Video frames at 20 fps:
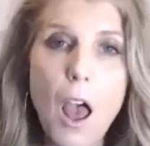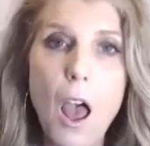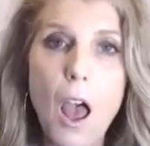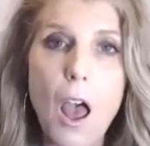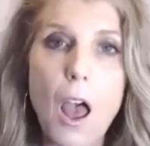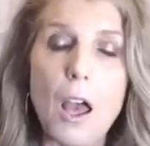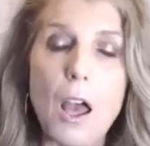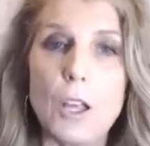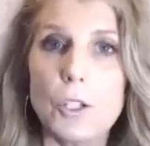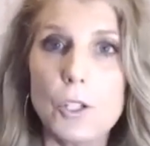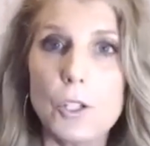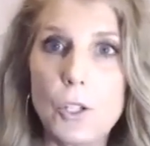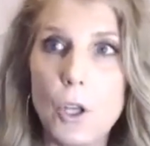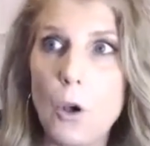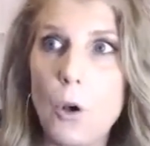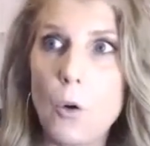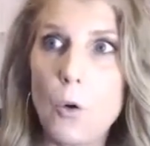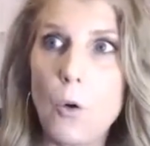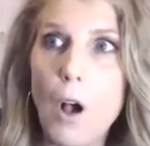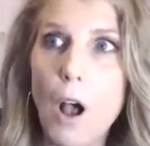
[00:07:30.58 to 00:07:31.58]

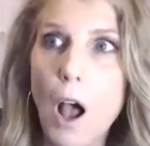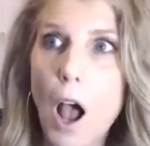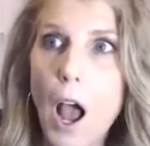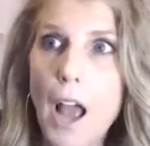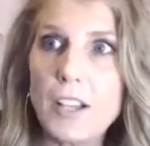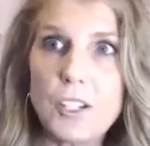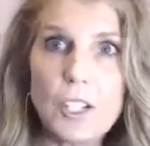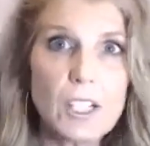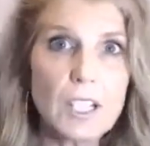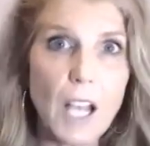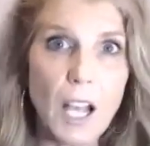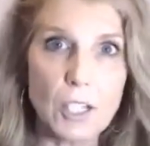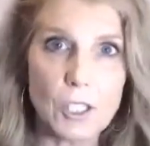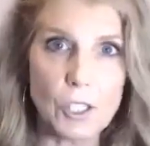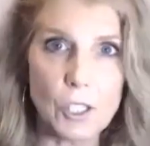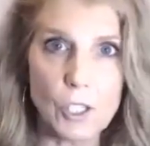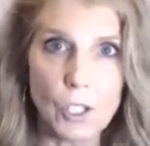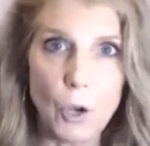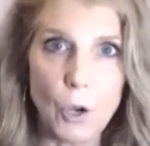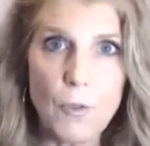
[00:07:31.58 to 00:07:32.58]
So I just got
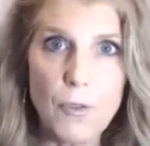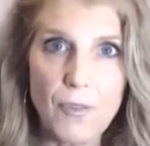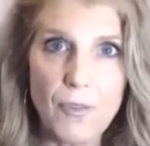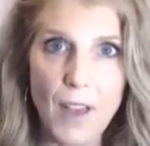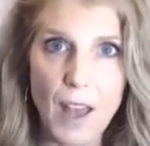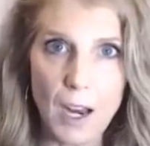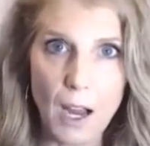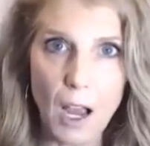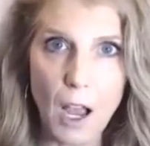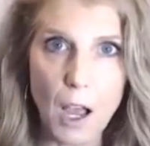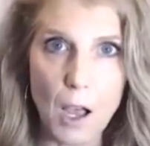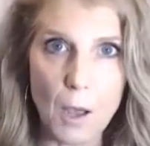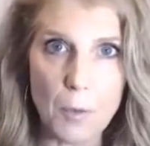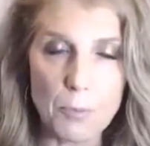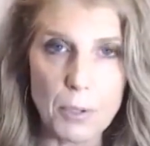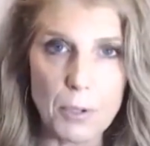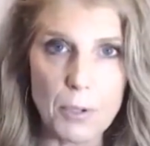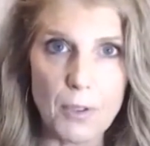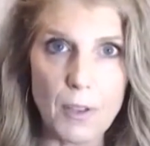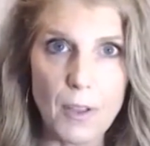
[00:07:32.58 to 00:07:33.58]
so fed up
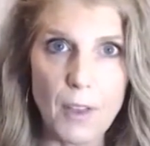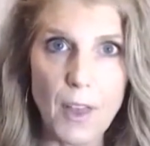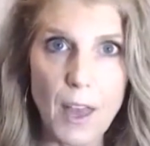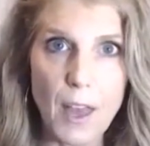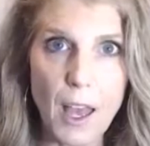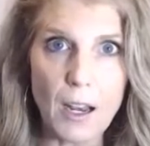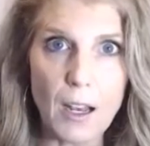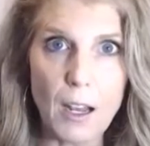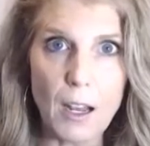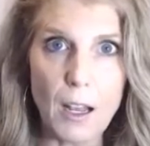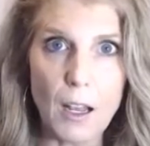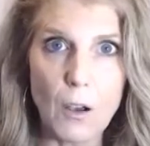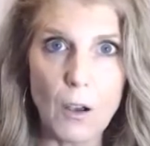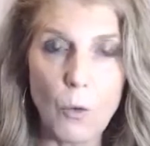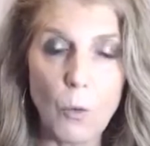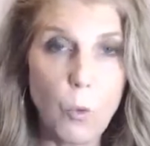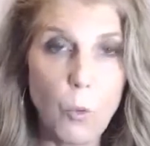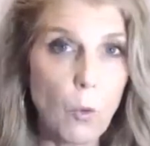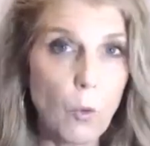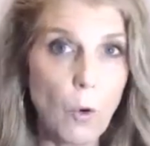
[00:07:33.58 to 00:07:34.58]
that
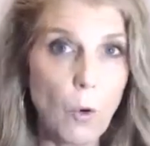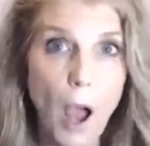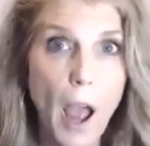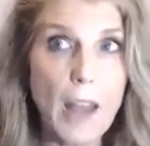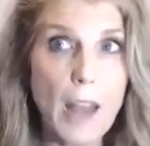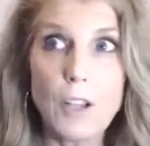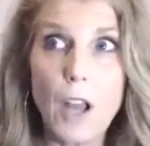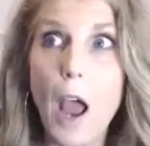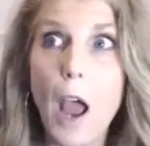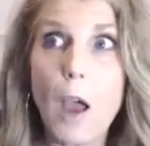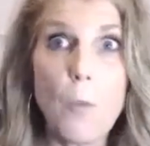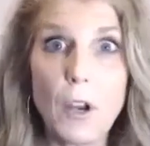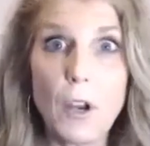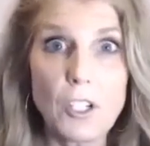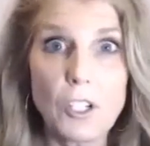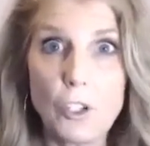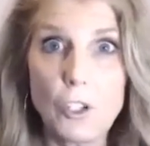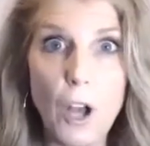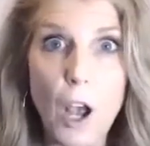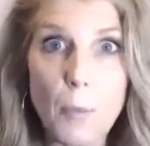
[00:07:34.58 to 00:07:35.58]
I went
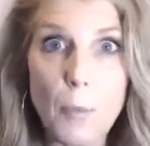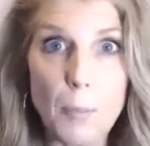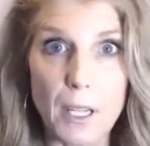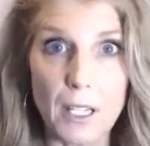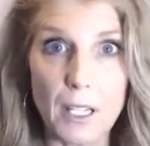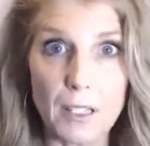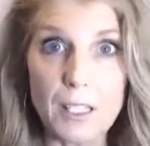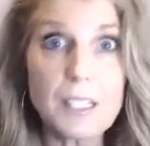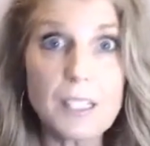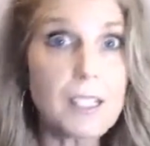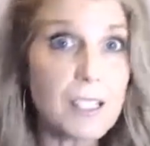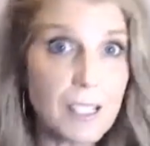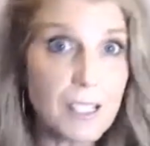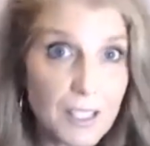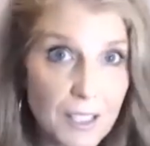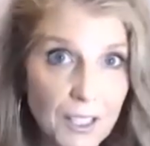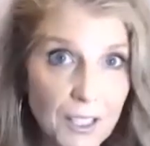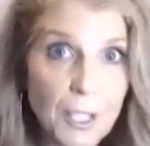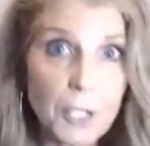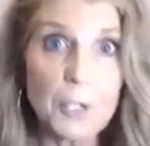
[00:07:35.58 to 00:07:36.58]
shopping. This is
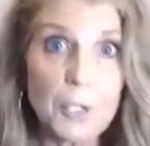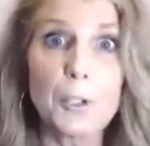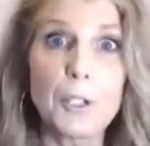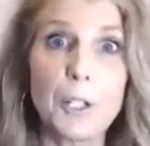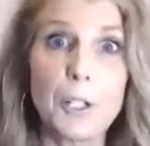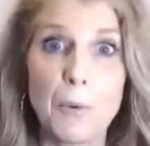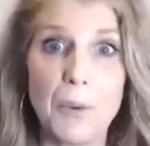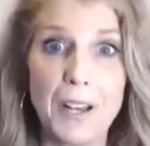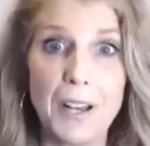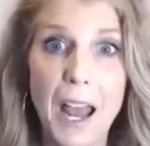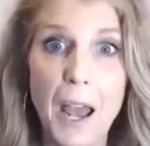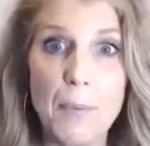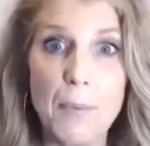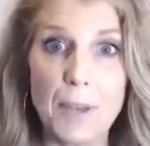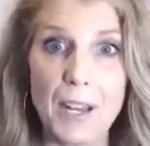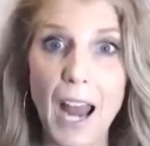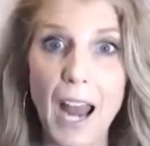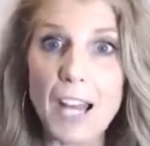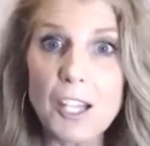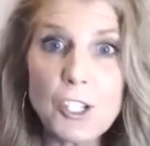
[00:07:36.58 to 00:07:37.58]
literally what
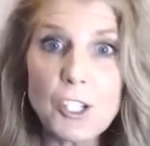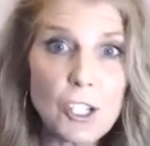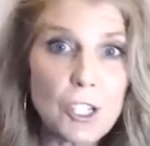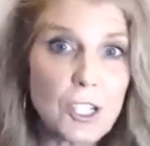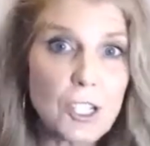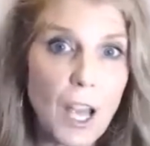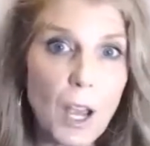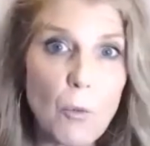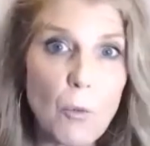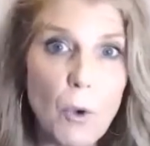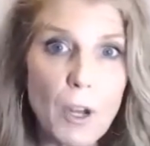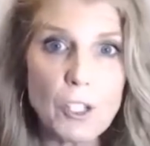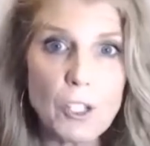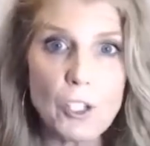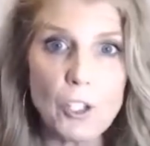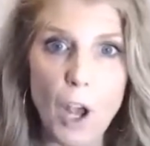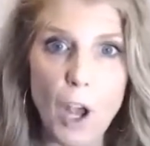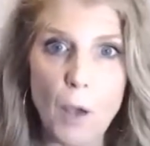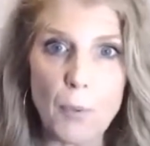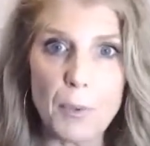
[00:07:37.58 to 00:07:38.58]
happened. I went
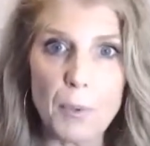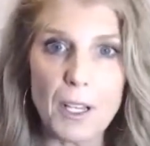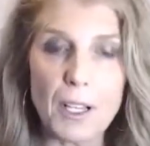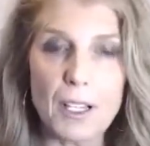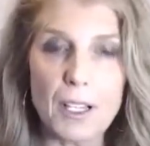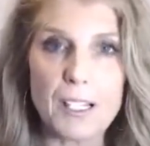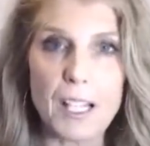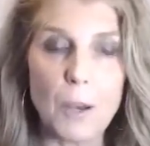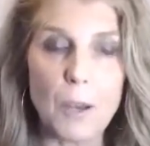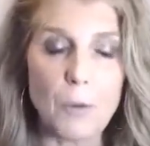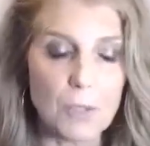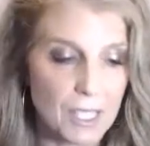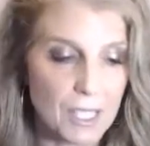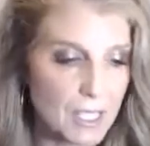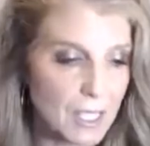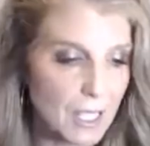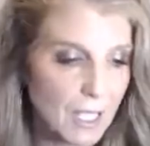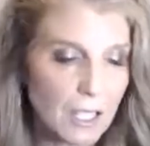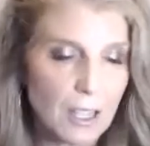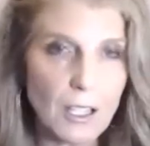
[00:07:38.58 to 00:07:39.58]
shopping because I was
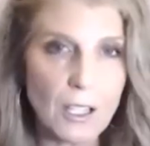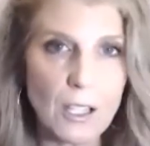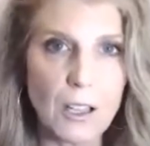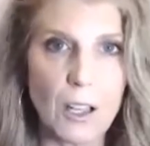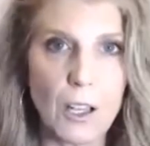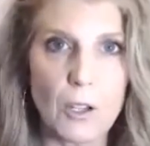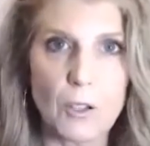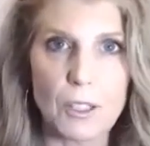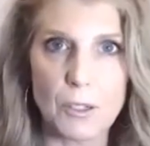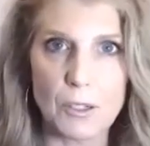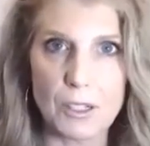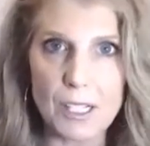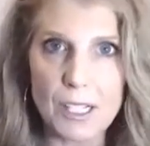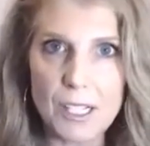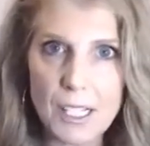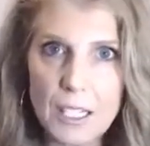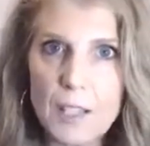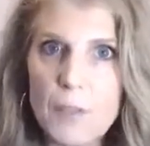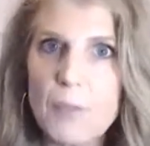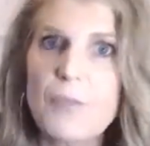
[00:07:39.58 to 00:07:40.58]
sick of the clothes. I was
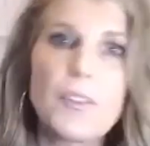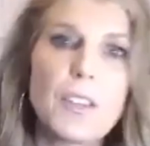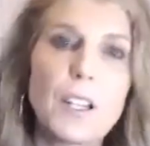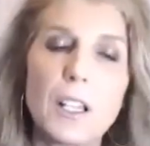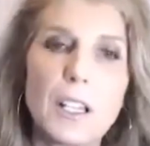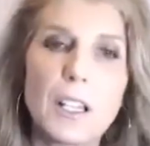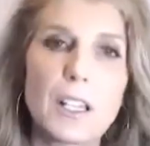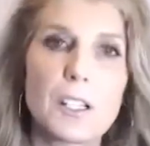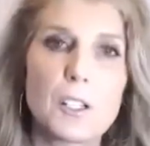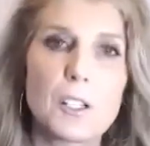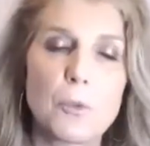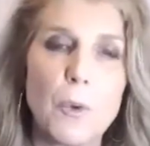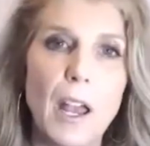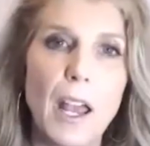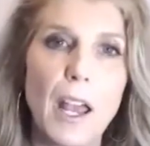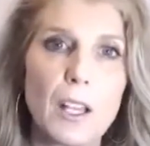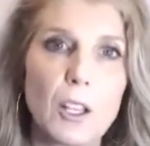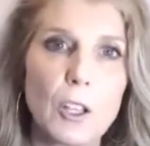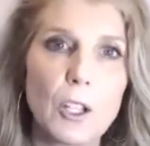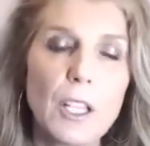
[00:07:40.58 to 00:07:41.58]
sick of feeling this
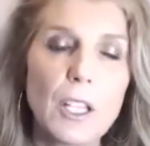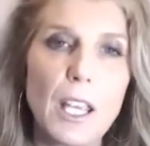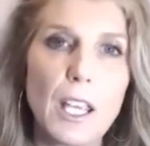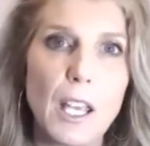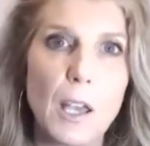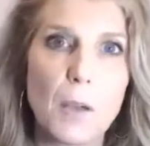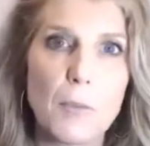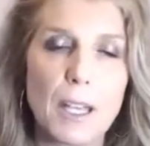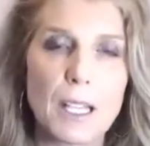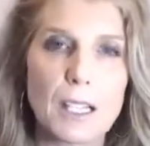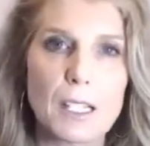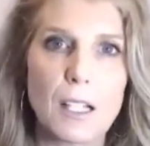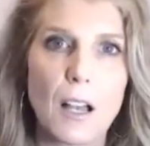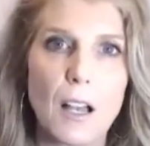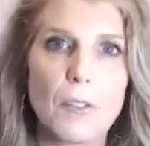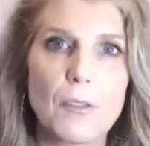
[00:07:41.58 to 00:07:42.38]
way and looking at myself.